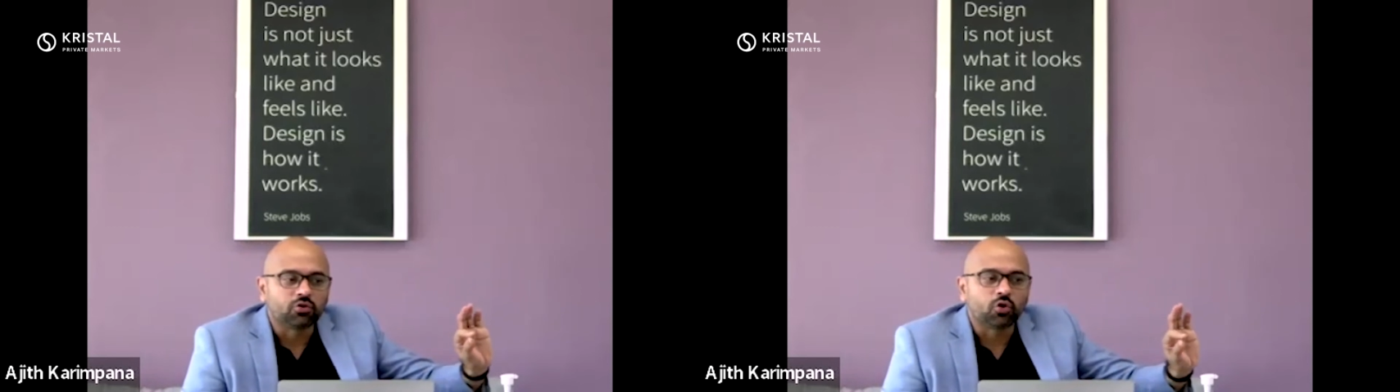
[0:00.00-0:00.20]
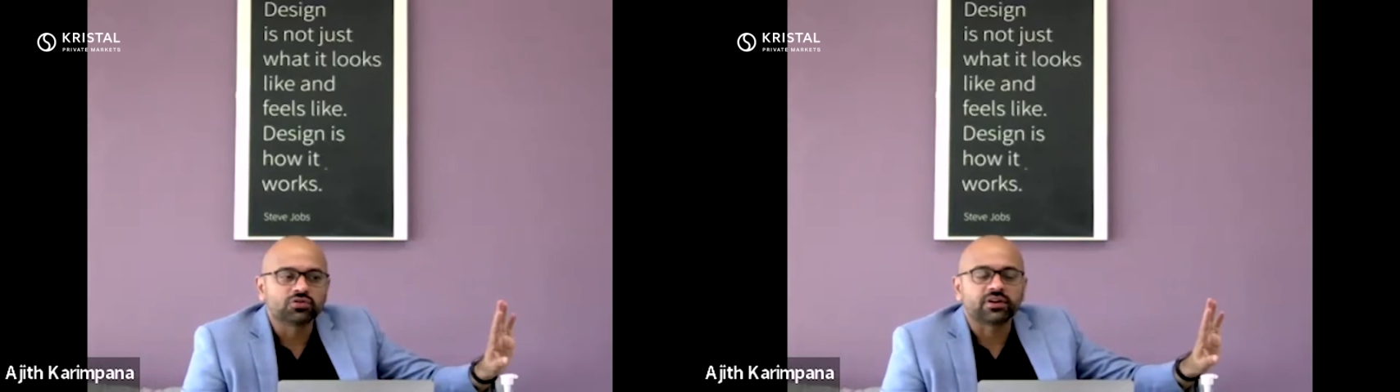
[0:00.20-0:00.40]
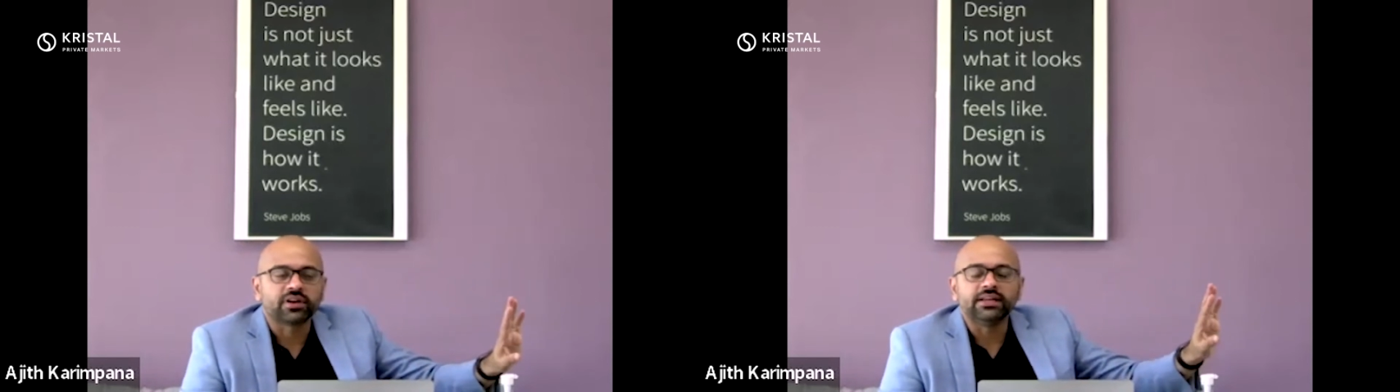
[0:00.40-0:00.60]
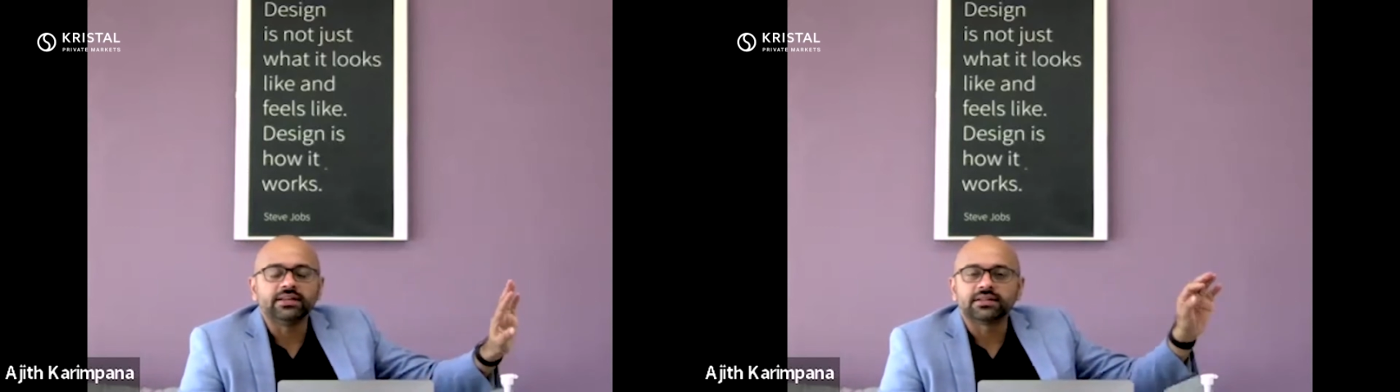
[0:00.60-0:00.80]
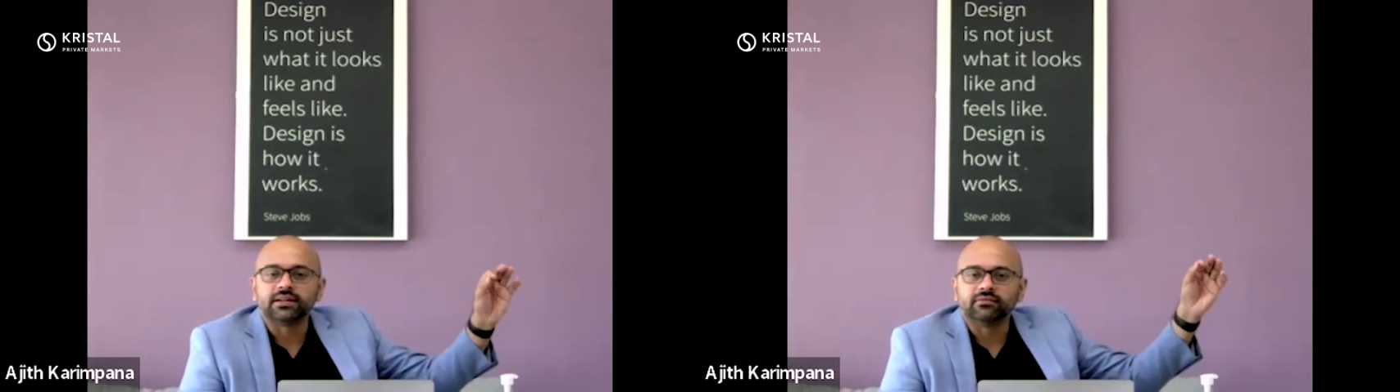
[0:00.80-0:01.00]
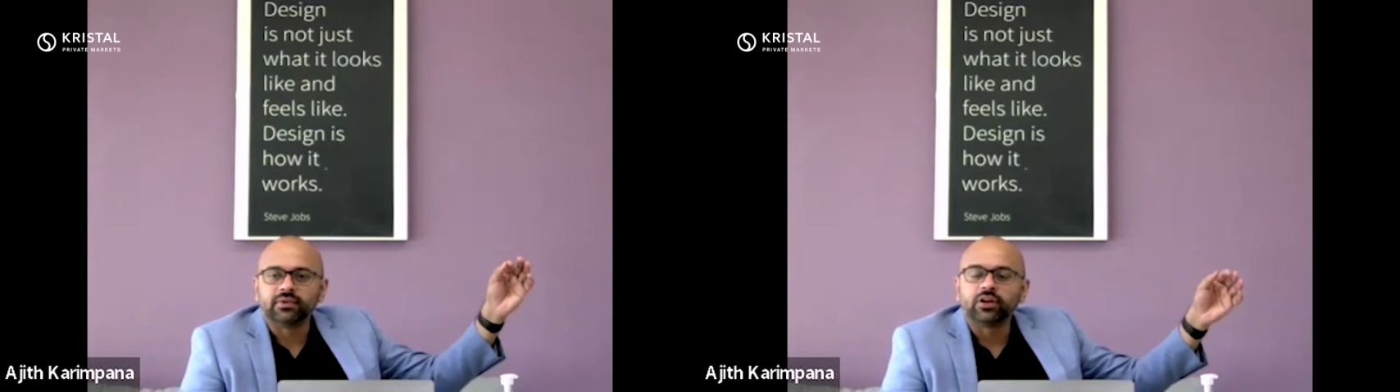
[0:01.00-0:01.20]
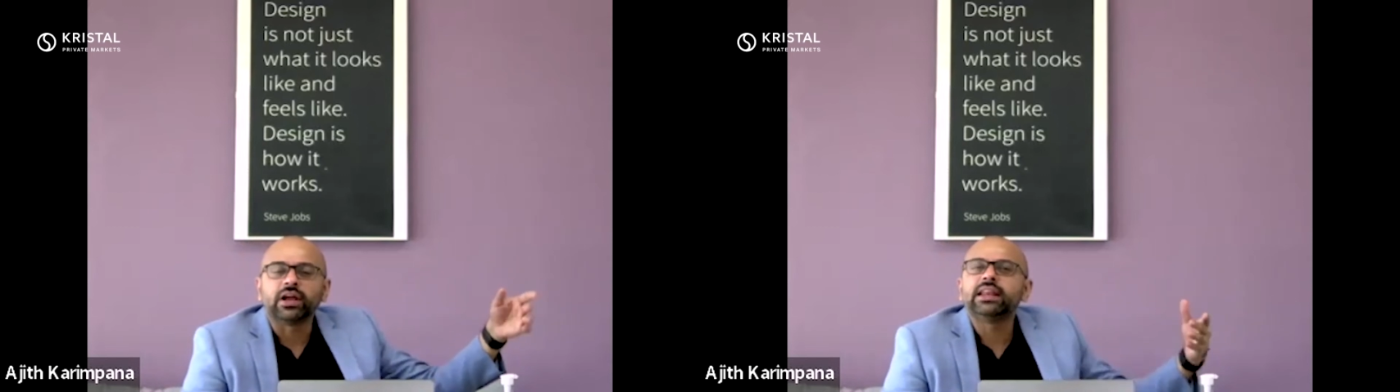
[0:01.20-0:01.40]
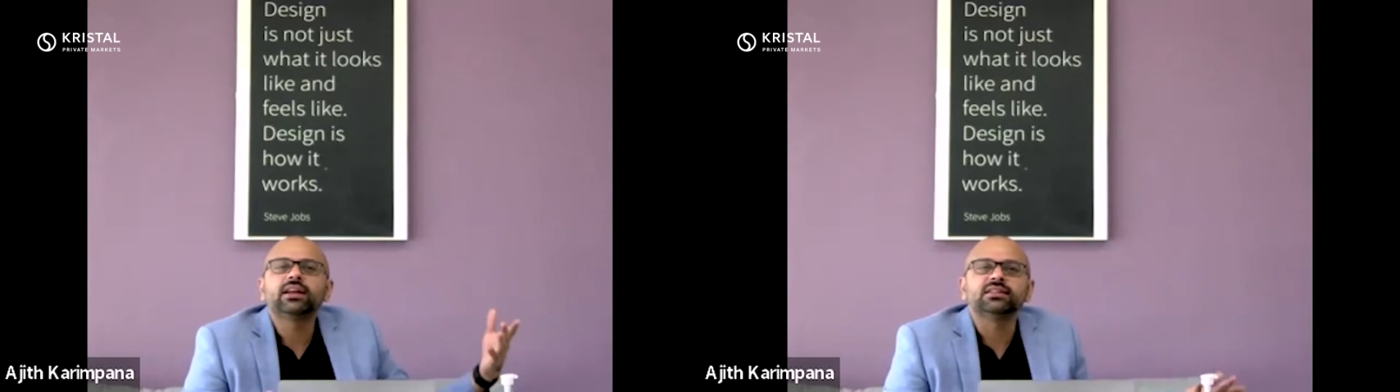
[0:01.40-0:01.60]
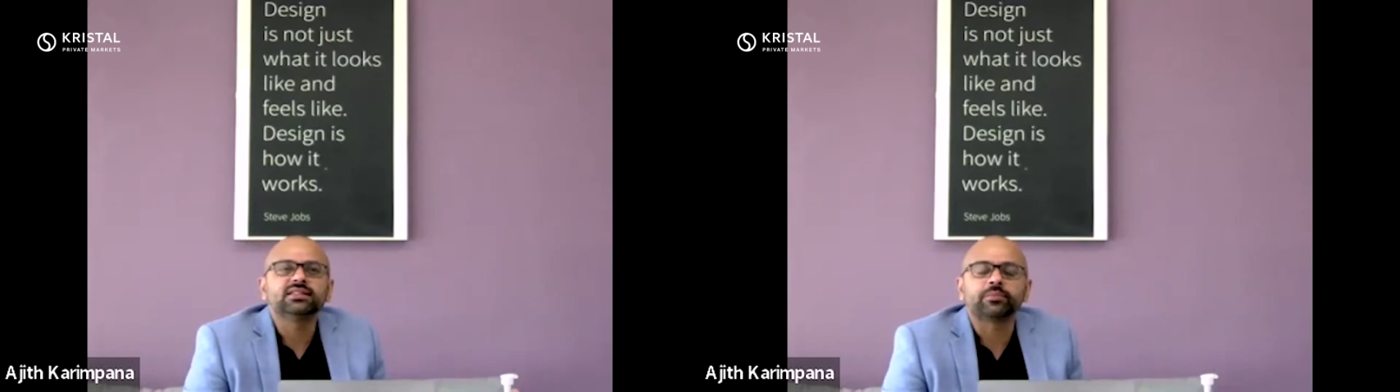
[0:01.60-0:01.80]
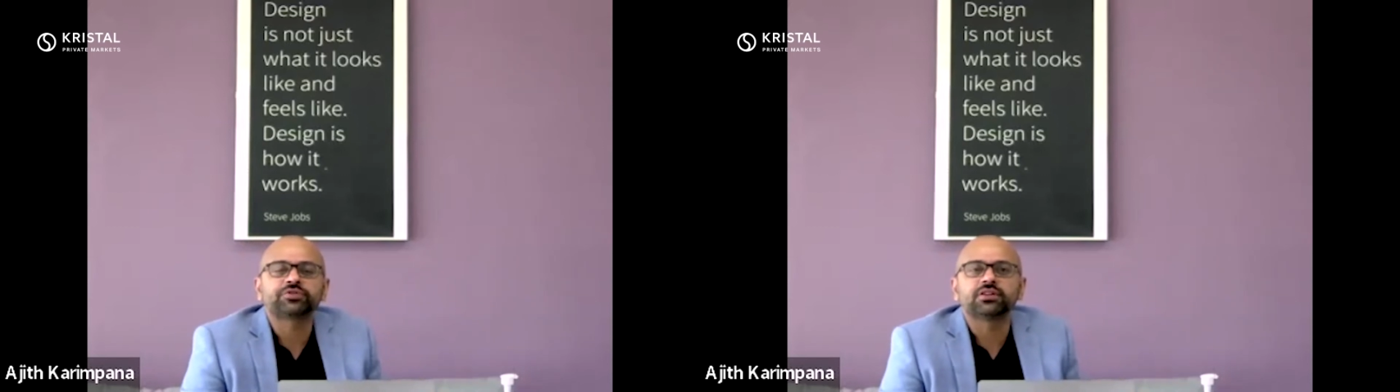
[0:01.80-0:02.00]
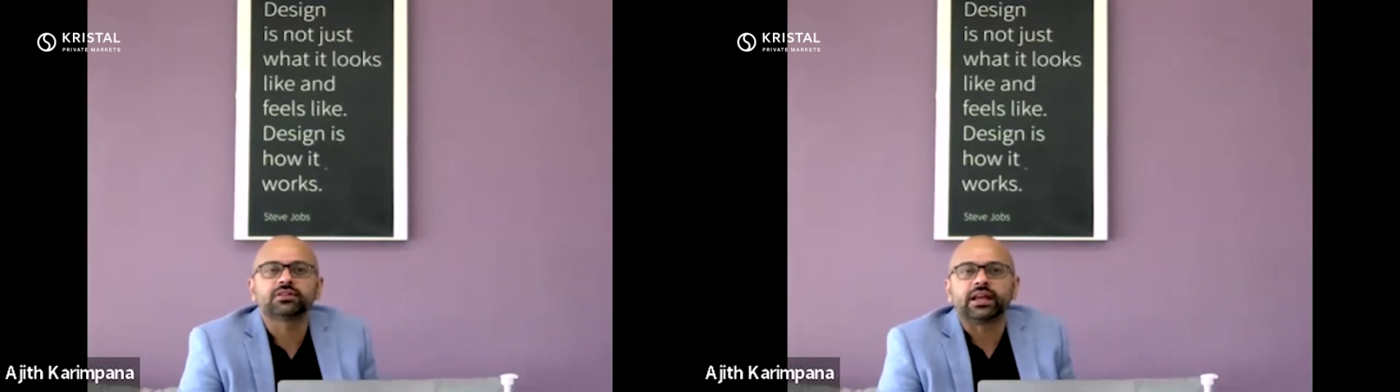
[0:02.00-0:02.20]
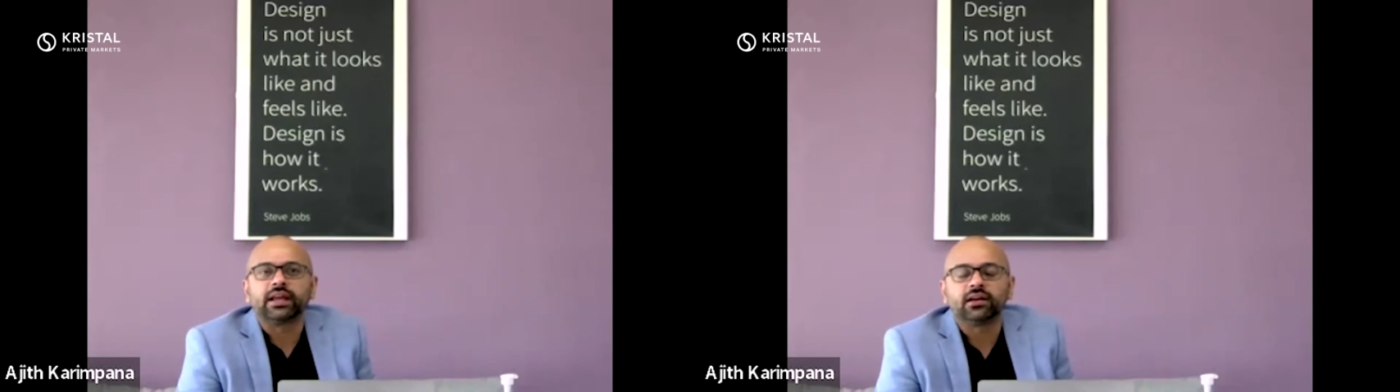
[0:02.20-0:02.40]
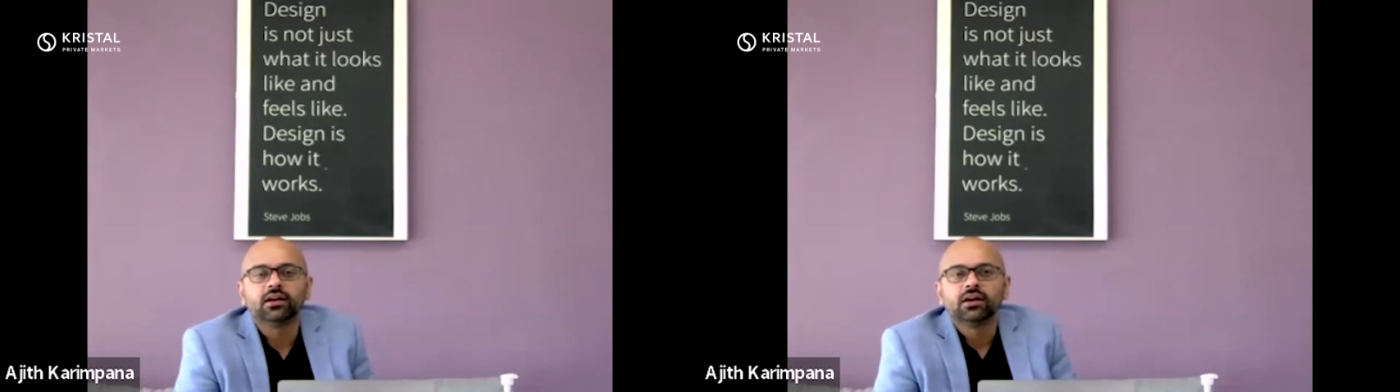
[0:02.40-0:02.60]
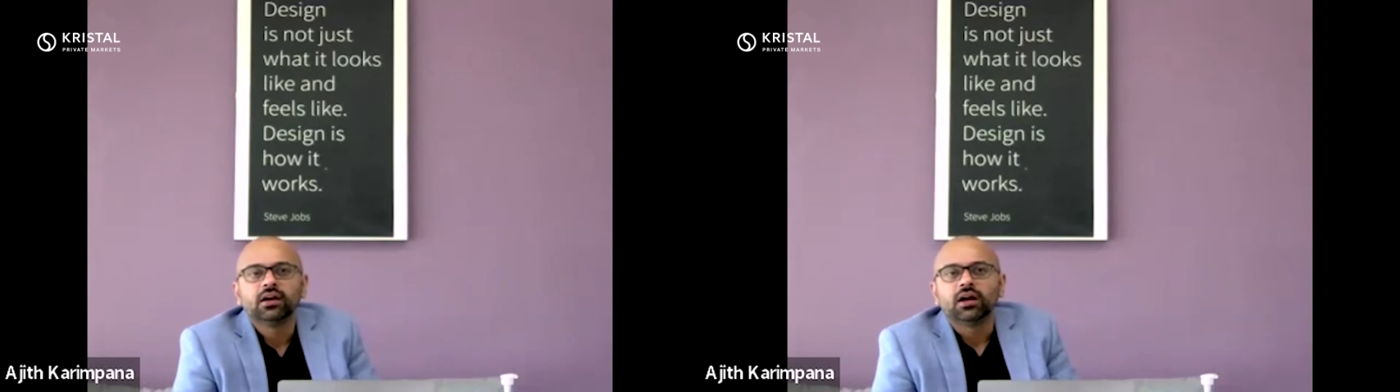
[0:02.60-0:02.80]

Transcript: groceries and you know any consumption thing.